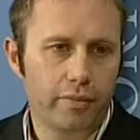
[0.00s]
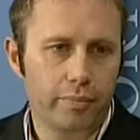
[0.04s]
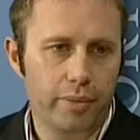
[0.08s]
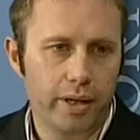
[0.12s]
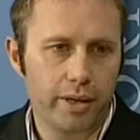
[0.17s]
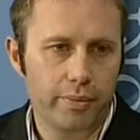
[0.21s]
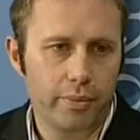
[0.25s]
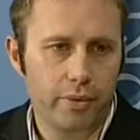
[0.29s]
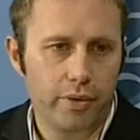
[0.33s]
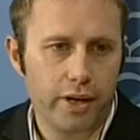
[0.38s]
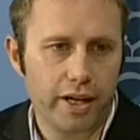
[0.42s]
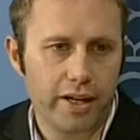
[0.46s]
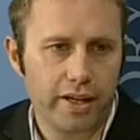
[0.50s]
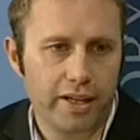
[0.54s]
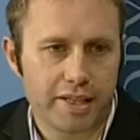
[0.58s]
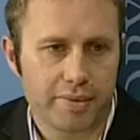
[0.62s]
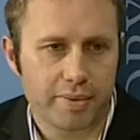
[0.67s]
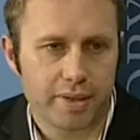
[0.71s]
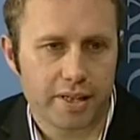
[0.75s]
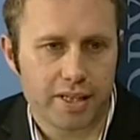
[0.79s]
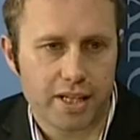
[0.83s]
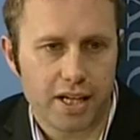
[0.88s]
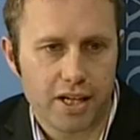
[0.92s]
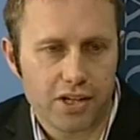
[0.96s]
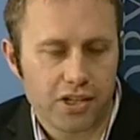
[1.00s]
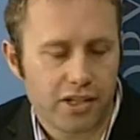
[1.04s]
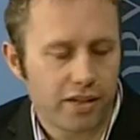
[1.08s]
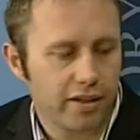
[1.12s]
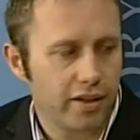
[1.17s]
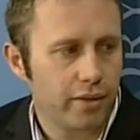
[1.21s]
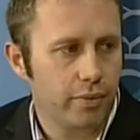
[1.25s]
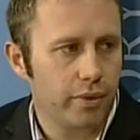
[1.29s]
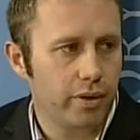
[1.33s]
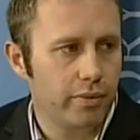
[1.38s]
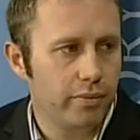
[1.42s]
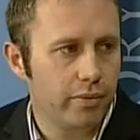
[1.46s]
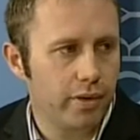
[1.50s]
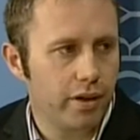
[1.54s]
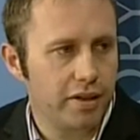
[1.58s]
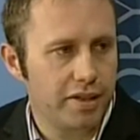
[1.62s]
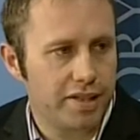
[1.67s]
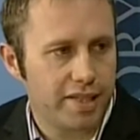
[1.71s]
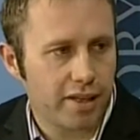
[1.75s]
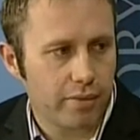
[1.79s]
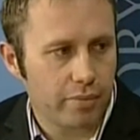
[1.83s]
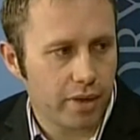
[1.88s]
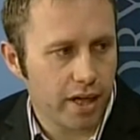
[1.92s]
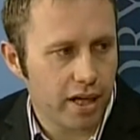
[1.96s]
people had an expectation they would, in
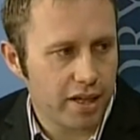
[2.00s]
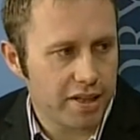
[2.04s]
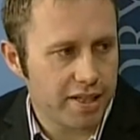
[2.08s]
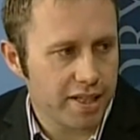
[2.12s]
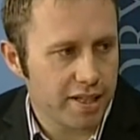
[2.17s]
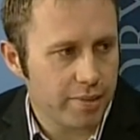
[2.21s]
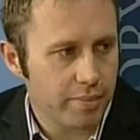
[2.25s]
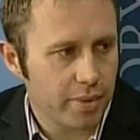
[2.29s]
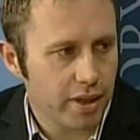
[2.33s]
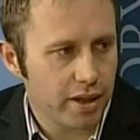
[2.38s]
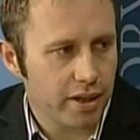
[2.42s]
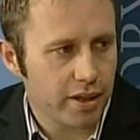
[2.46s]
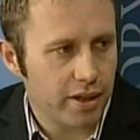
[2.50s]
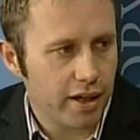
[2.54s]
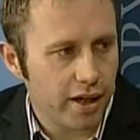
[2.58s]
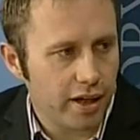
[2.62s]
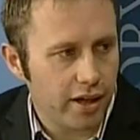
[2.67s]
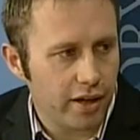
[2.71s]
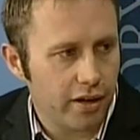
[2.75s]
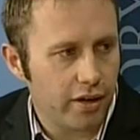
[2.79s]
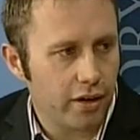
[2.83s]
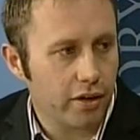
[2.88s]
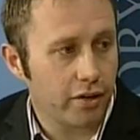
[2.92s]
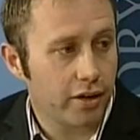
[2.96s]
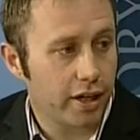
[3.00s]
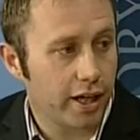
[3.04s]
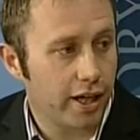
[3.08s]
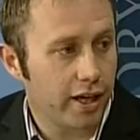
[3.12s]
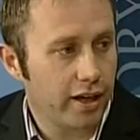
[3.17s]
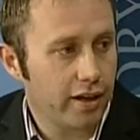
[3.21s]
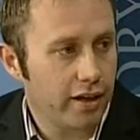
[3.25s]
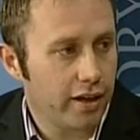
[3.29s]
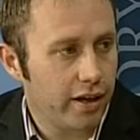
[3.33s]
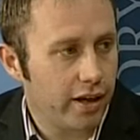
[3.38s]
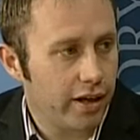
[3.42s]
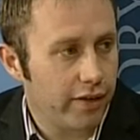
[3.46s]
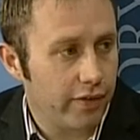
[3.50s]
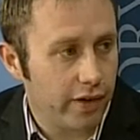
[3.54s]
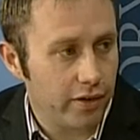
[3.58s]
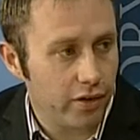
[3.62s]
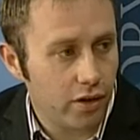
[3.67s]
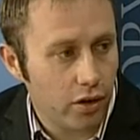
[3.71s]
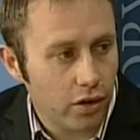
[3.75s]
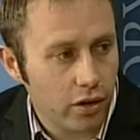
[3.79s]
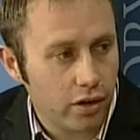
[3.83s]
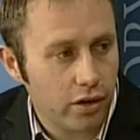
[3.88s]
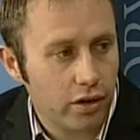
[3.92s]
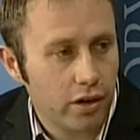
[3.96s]
some cases, be okay, and they're
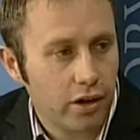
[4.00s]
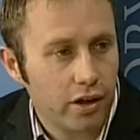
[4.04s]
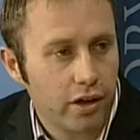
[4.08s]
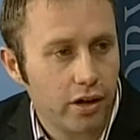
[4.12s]
not.